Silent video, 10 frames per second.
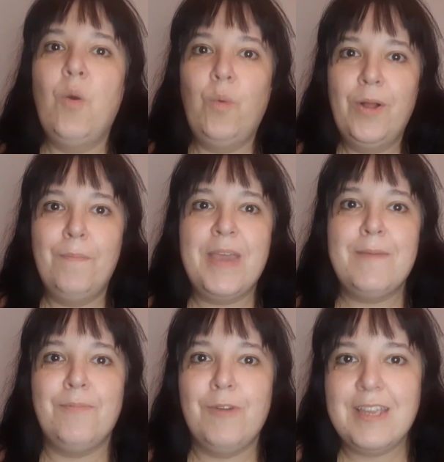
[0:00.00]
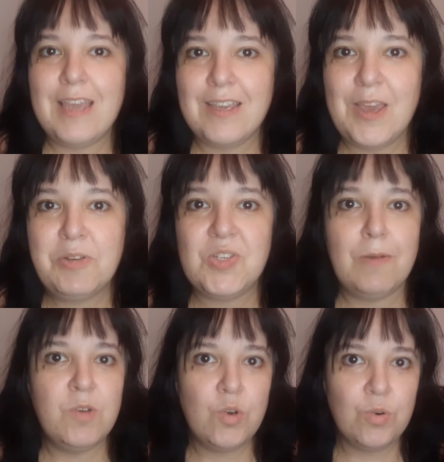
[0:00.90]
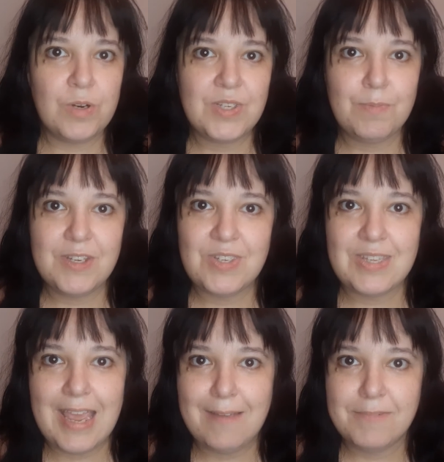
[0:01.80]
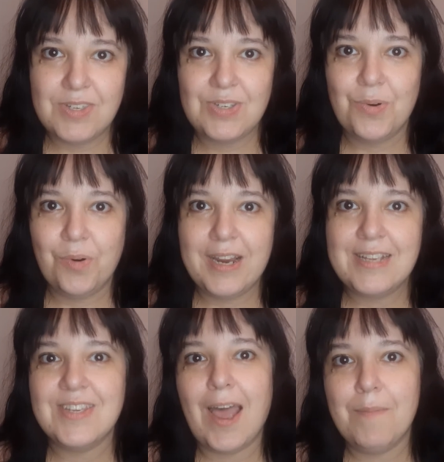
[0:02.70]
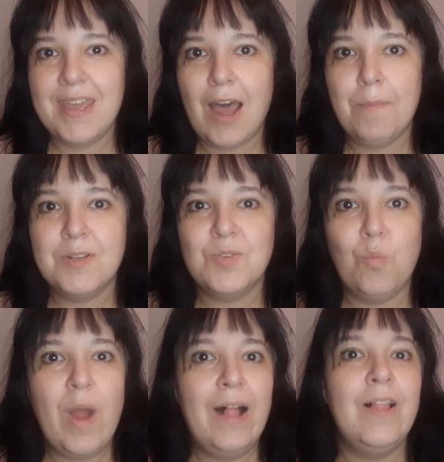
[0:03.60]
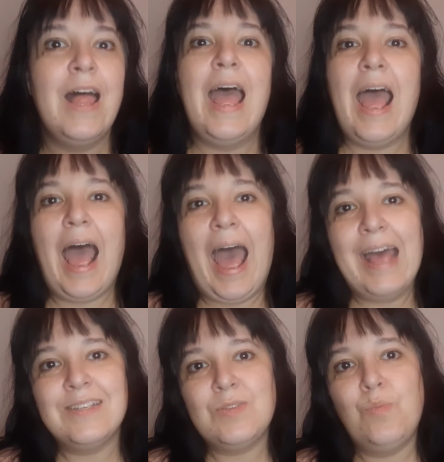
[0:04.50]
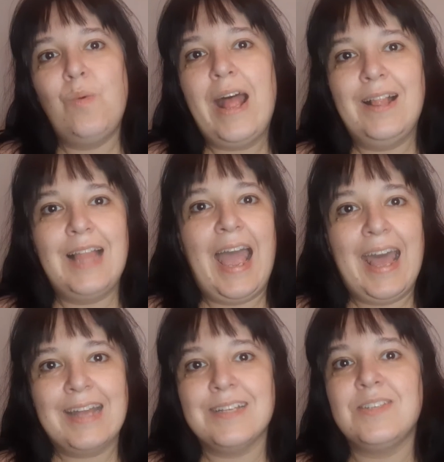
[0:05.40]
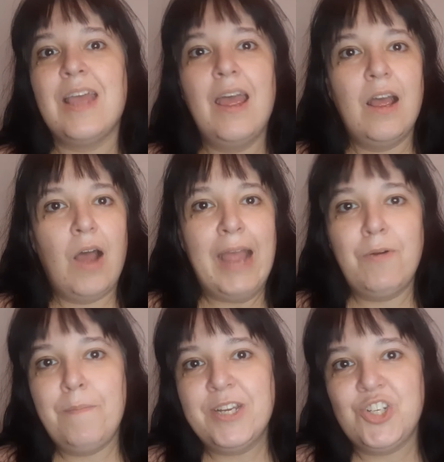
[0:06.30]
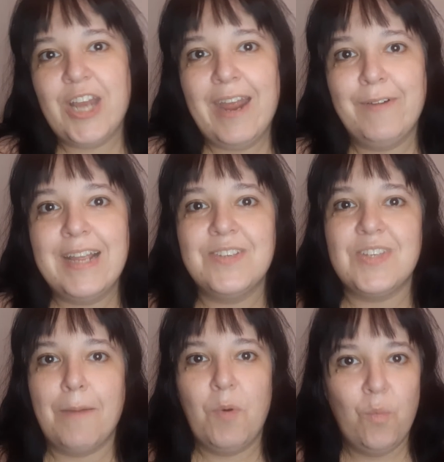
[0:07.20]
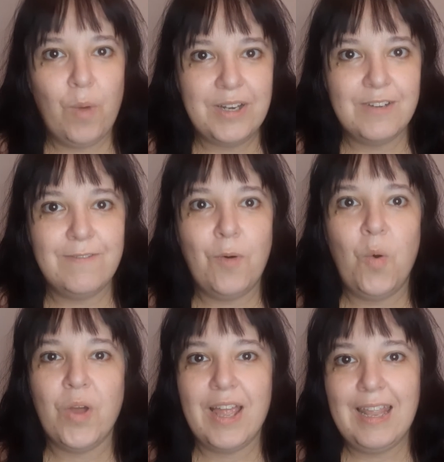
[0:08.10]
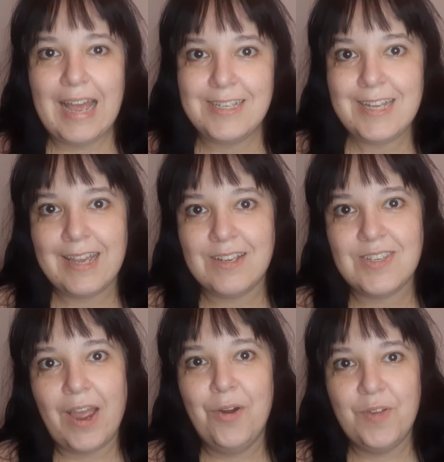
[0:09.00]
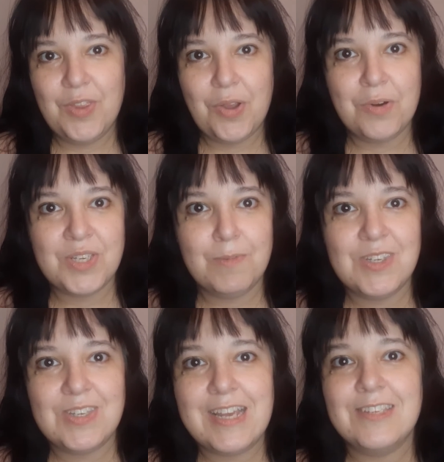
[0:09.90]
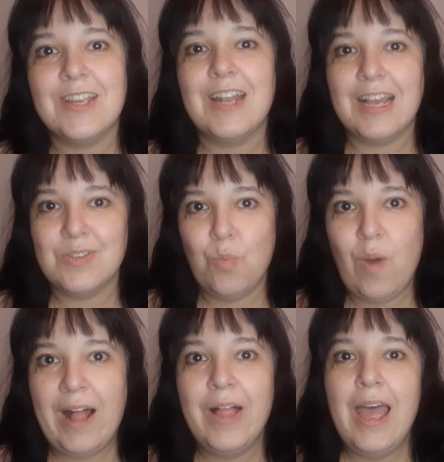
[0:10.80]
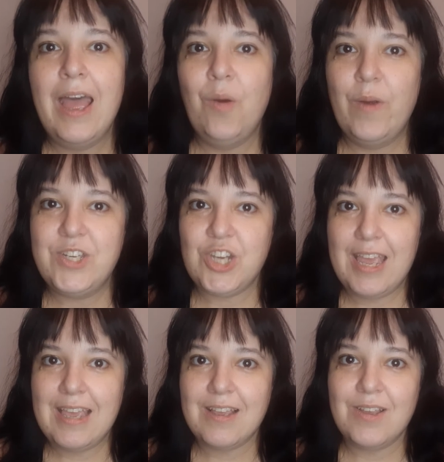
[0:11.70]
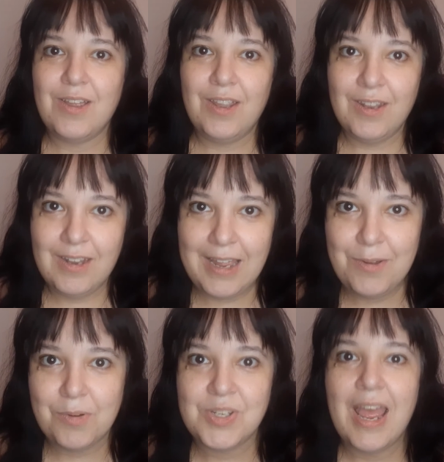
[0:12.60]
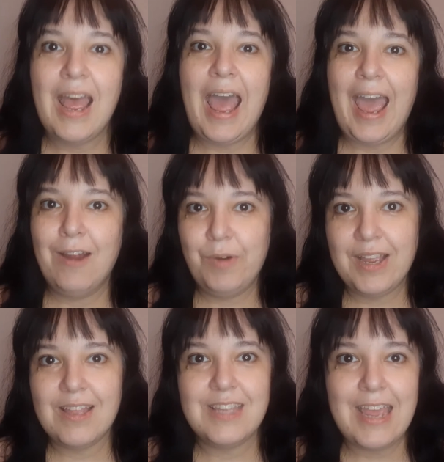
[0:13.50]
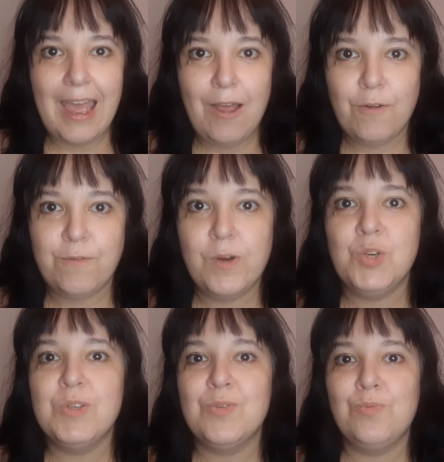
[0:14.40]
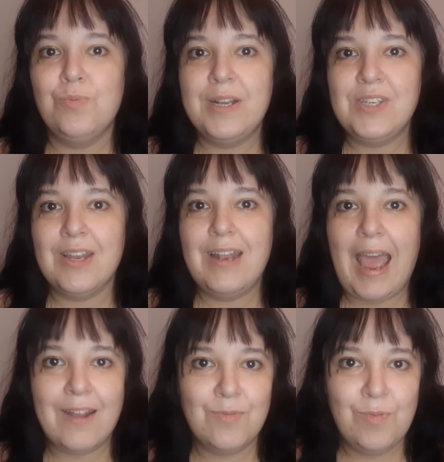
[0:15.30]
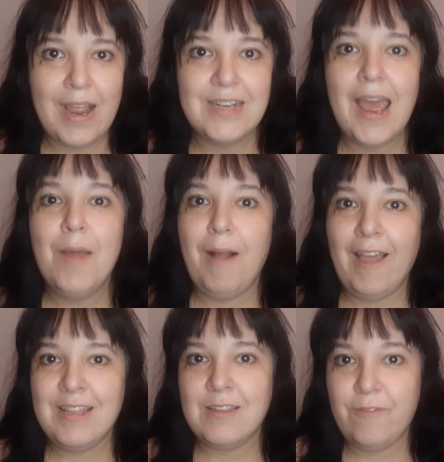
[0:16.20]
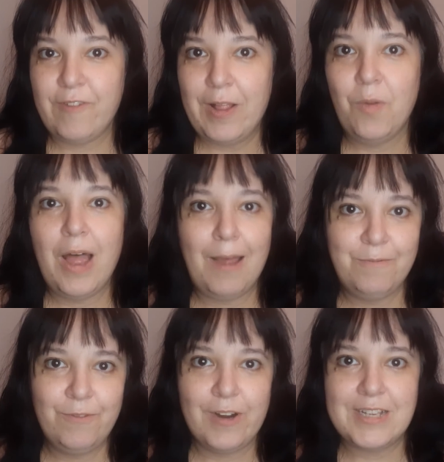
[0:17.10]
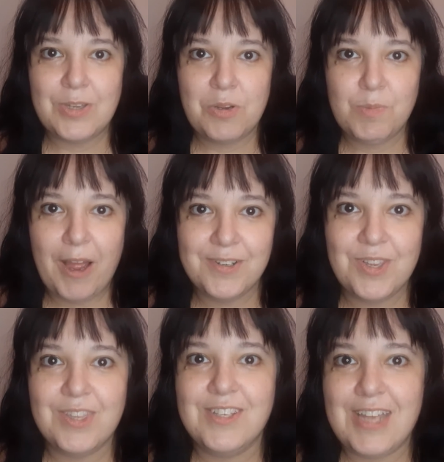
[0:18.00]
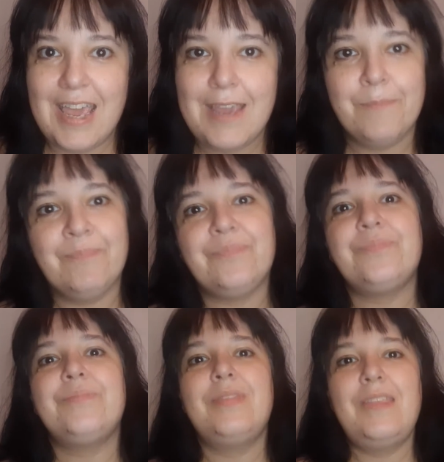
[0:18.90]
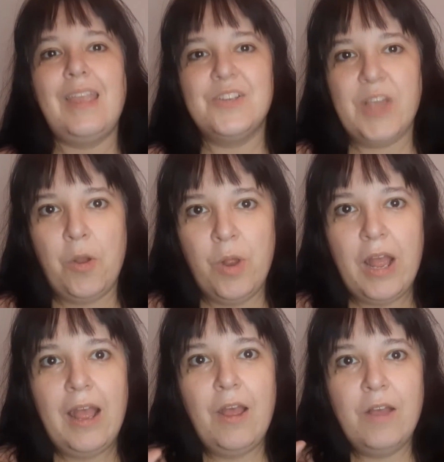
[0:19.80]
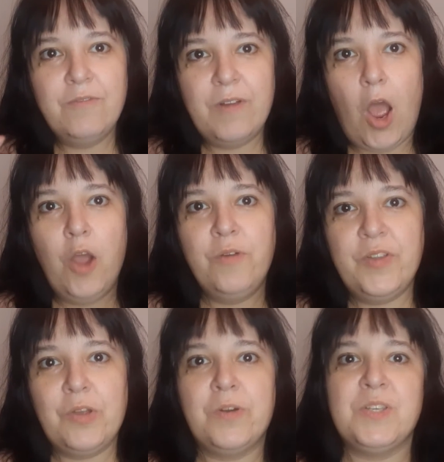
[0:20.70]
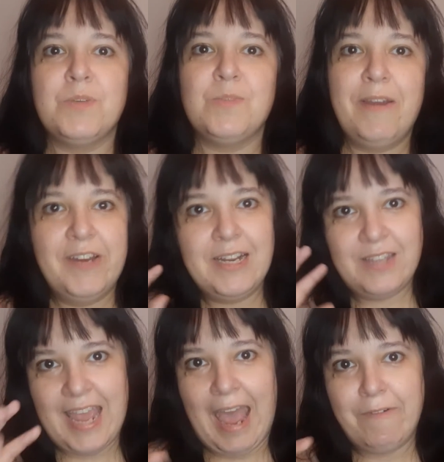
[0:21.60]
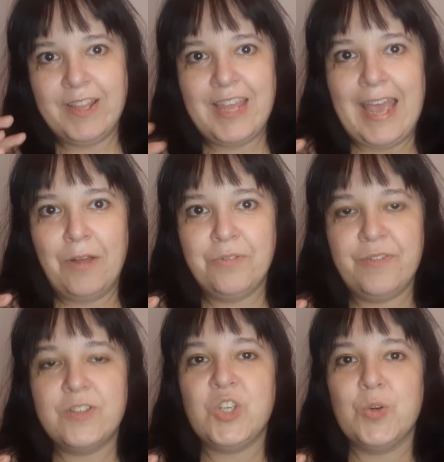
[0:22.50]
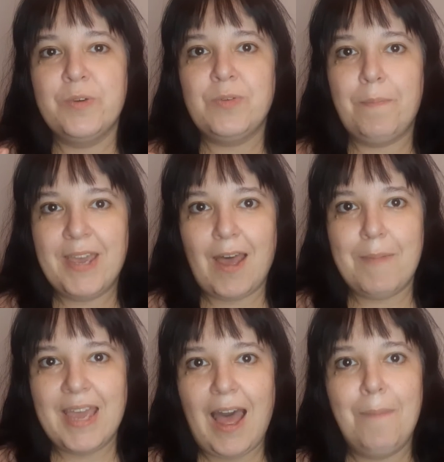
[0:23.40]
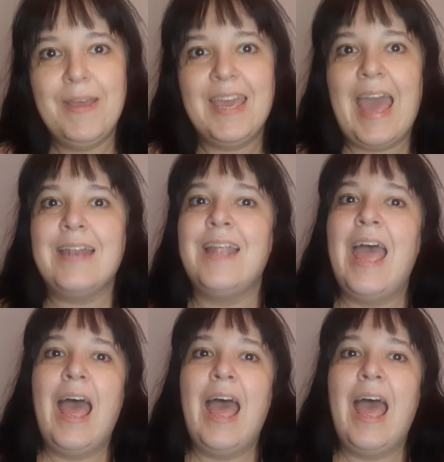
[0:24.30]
will be bringing you some Christmas-themed stories coming up as well, as well as I will be sharing some wonderful classics over the Christmas season as well, which include Eric the Elf, which was written and read by Phil Humphreys, who's part of the team. So over the Christmas period, the Eric the Elf stories will be coming up again.